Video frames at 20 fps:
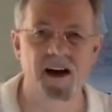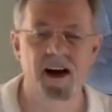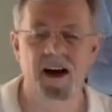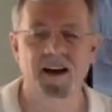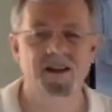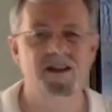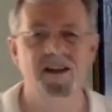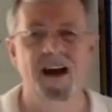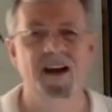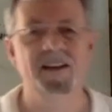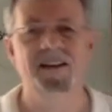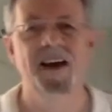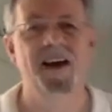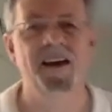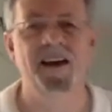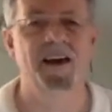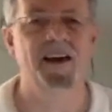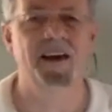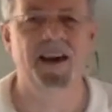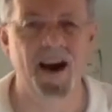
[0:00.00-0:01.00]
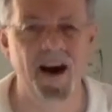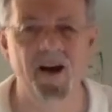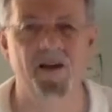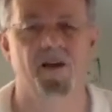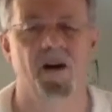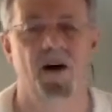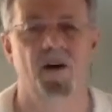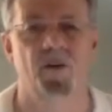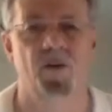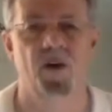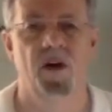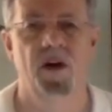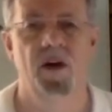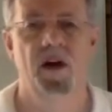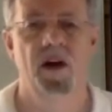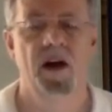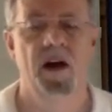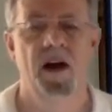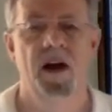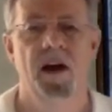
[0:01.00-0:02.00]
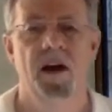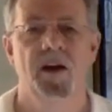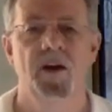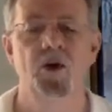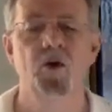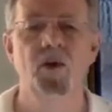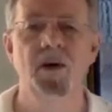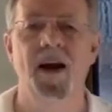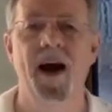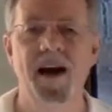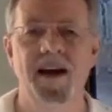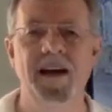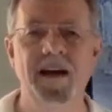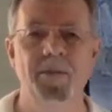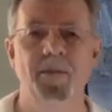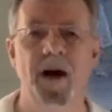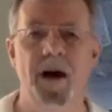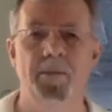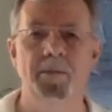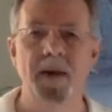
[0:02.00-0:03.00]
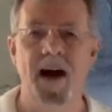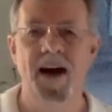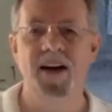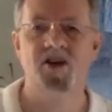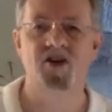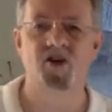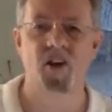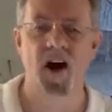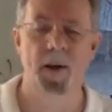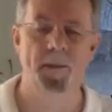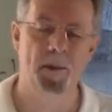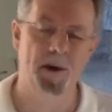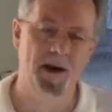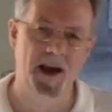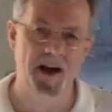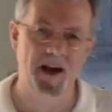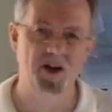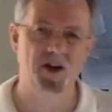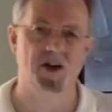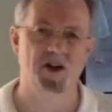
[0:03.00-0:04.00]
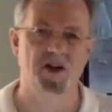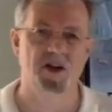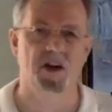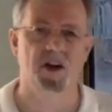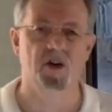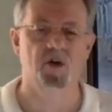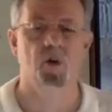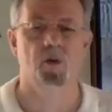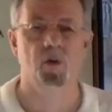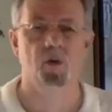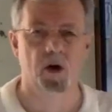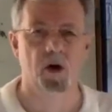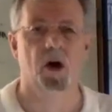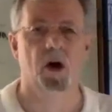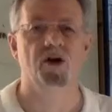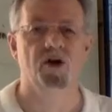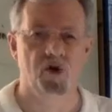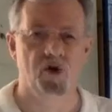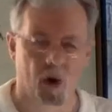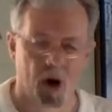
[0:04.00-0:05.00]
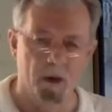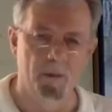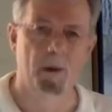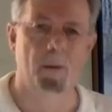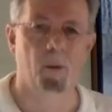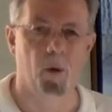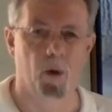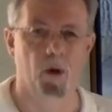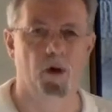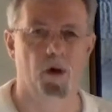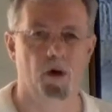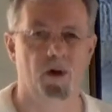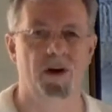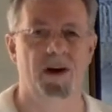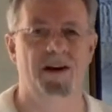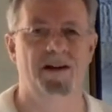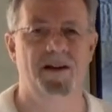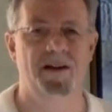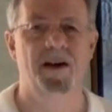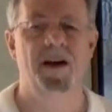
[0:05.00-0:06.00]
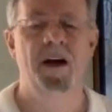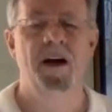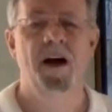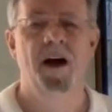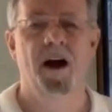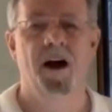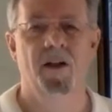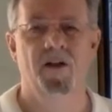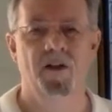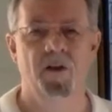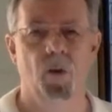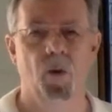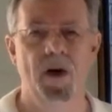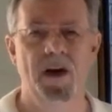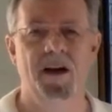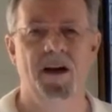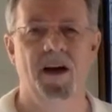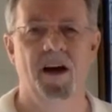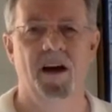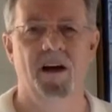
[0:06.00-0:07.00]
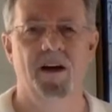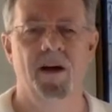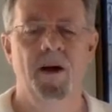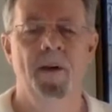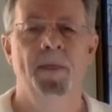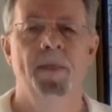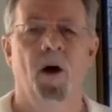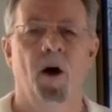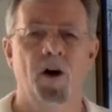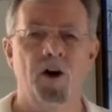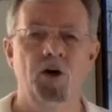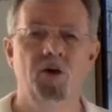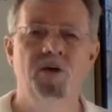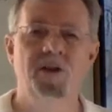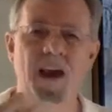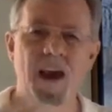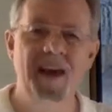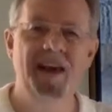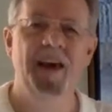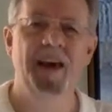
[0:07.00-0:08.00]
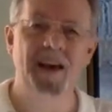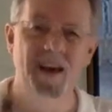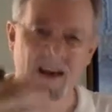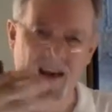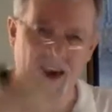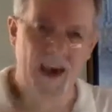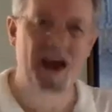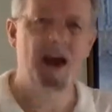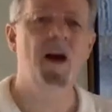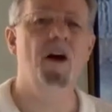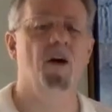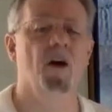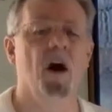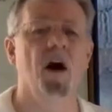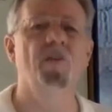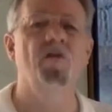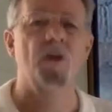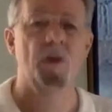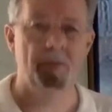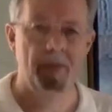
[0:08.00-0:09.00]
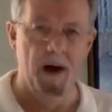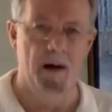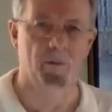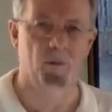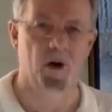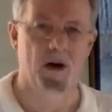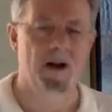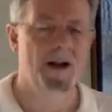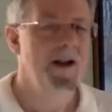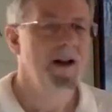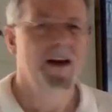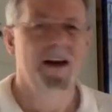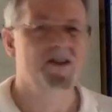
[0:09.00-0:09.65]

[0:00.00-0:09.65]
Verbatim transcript: It's not taken care of. You and I need to make massive applications to this with regards to our Memorial Day uh, weekend. Are you taking care of the memory?